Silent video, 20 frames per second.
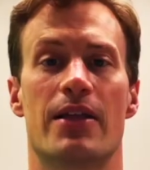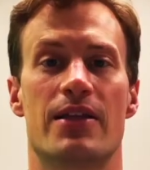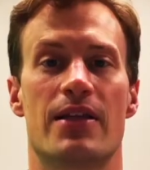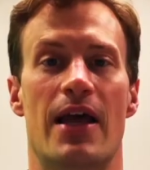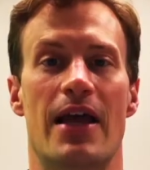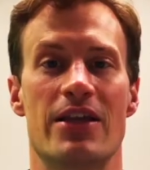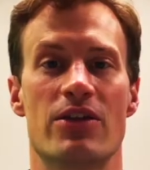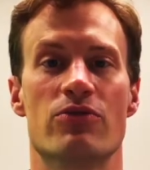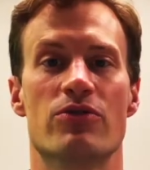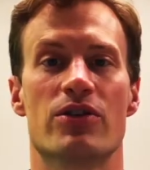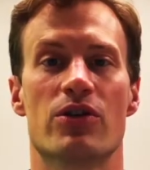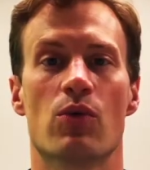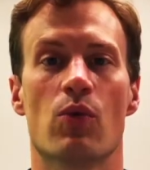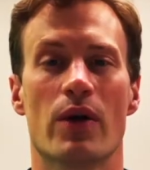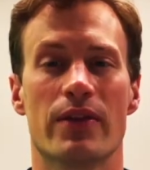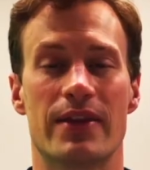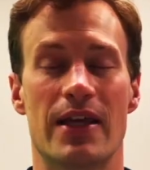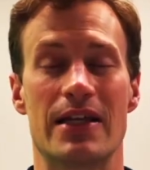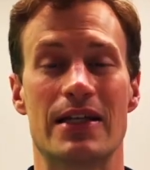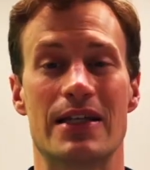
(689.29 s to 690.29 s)
to that user
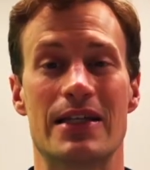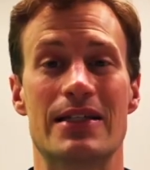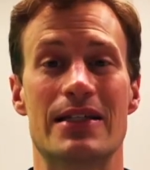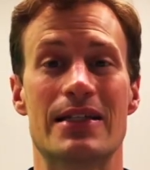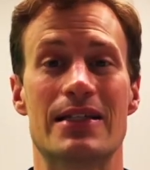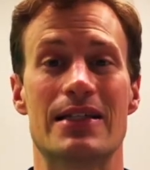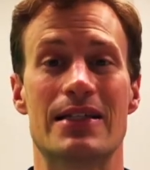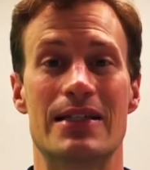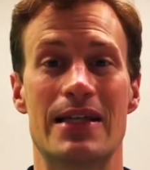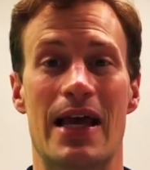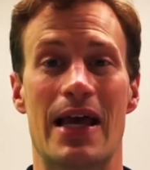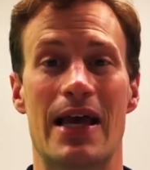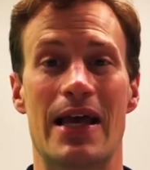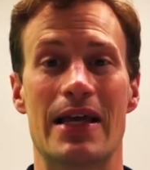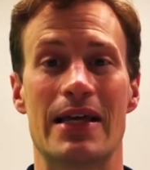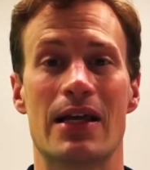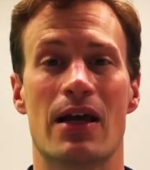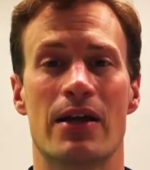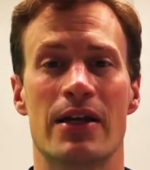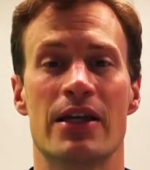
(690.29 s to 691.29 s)
what they need to
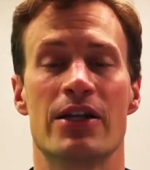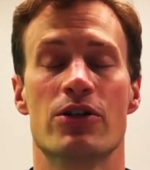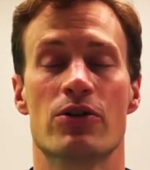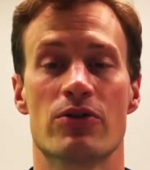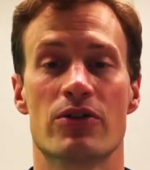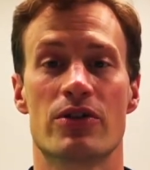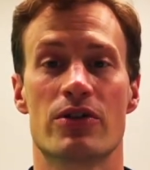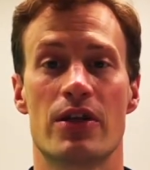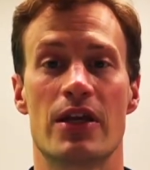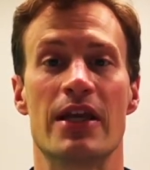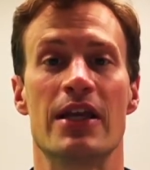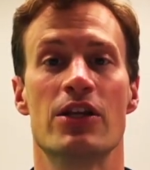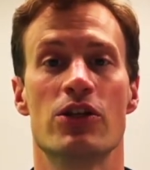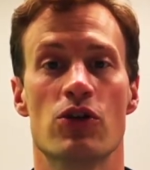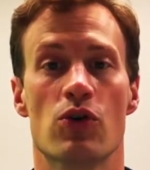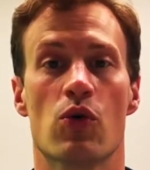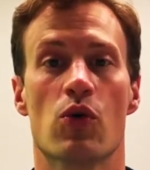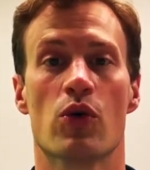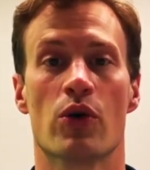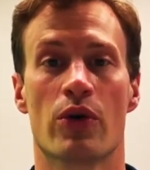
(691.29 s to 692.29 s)
stay in your in
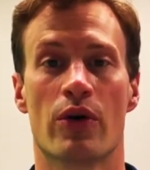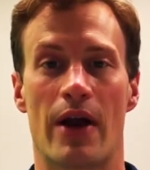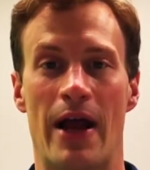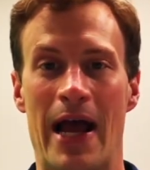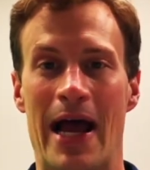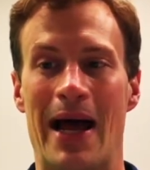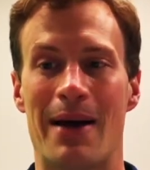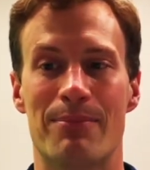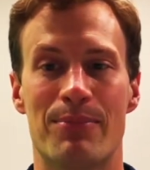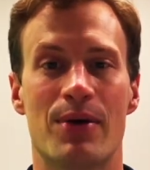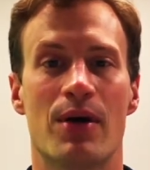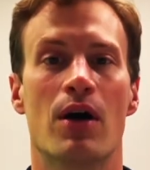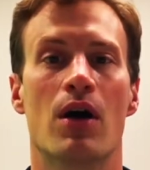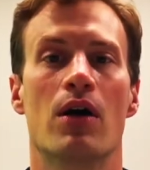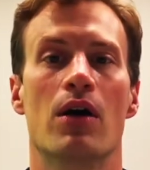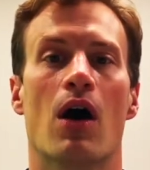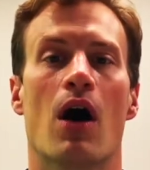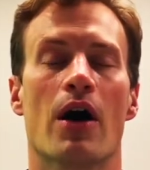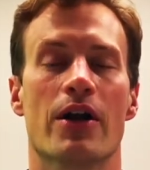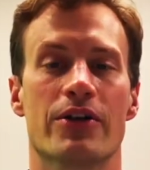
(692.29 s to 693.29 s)
your app
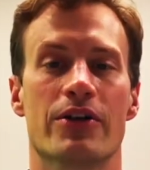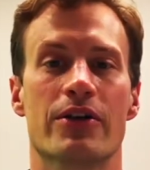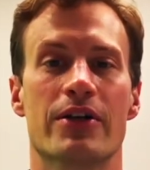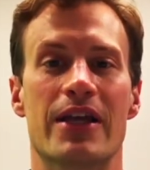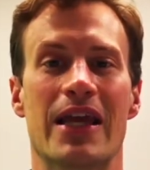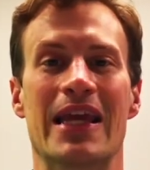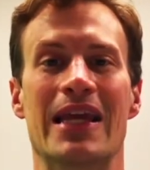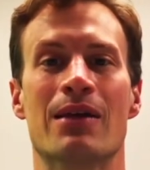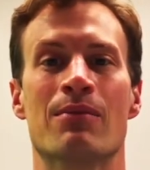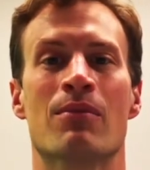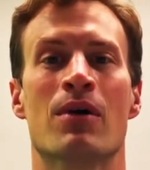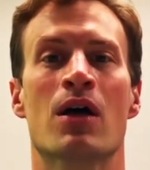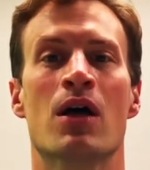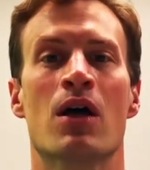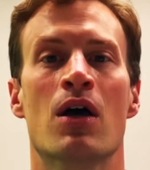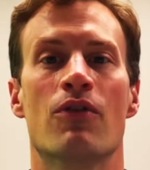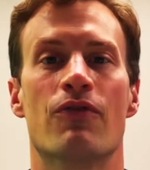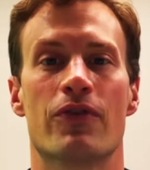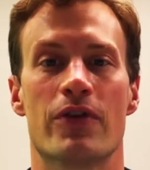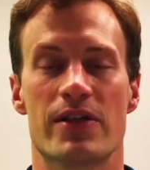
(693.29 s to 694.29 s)
on your game
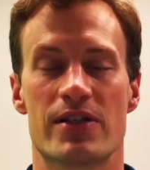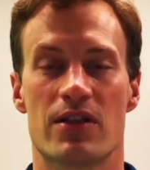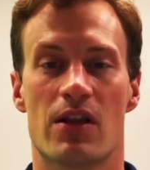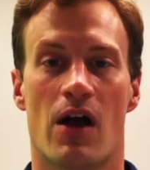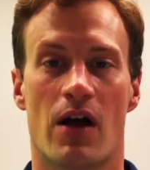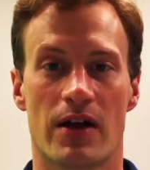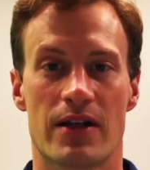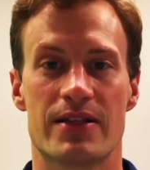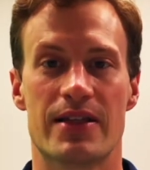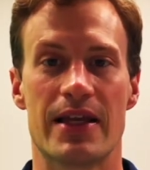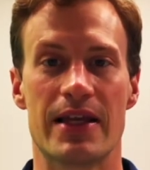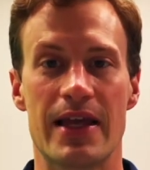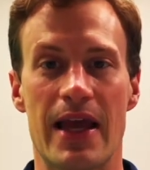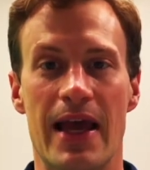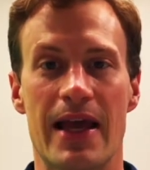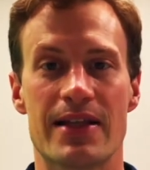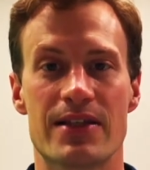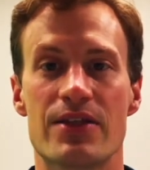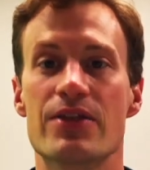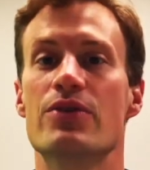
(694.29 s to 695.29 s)
for as long as they
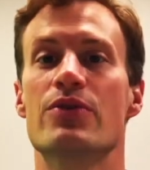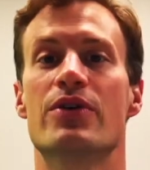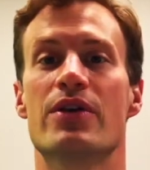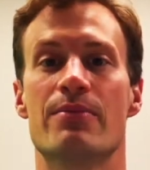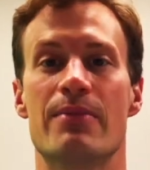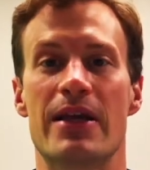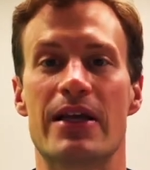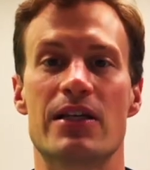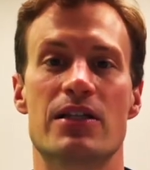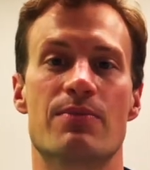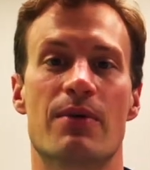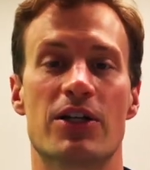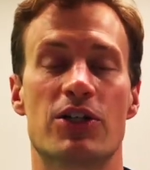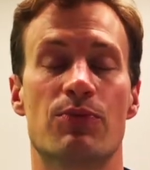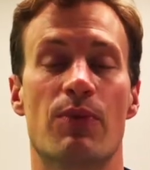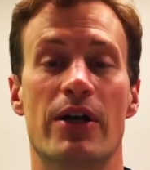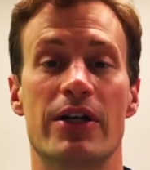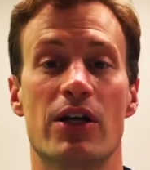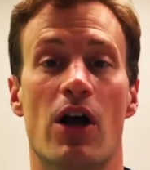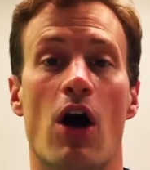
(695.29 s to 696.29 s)
can so you can make as much
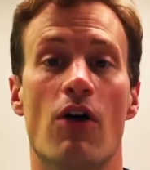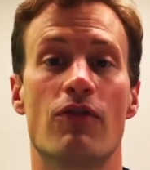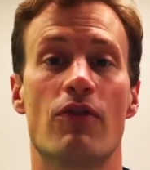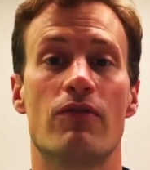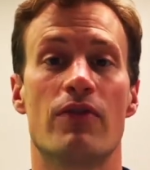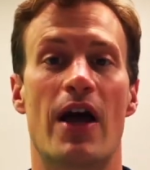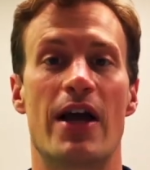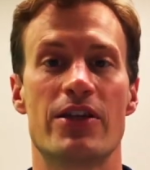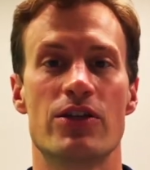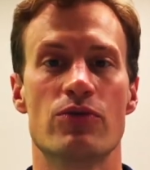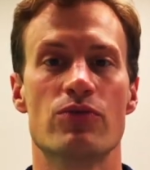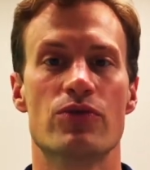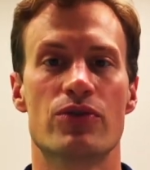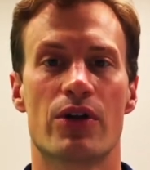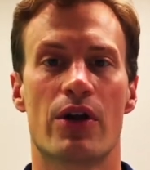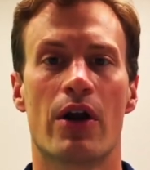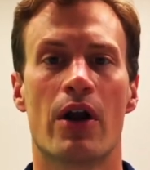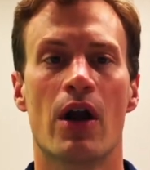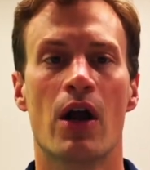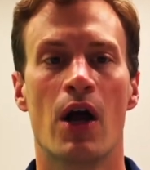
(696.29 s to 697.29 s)
money off of that
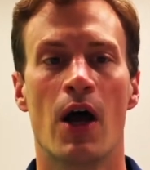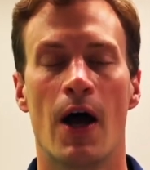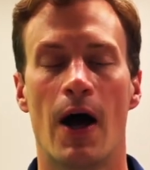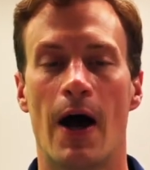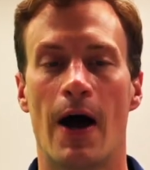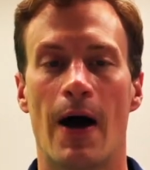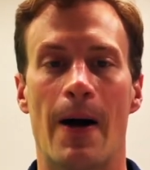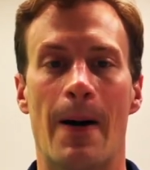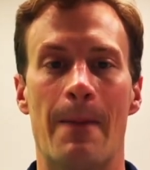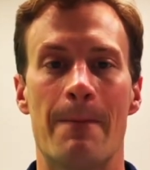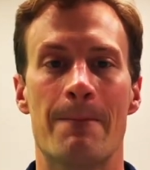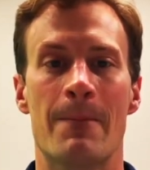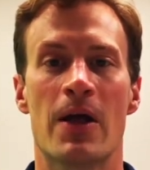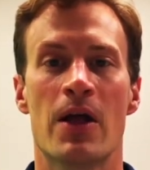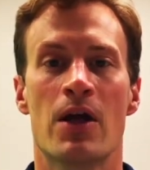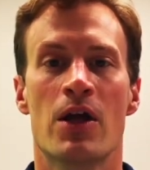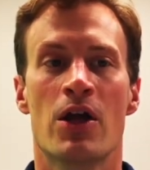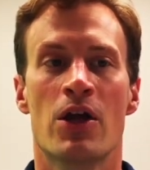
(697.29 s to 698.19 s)
user. Um,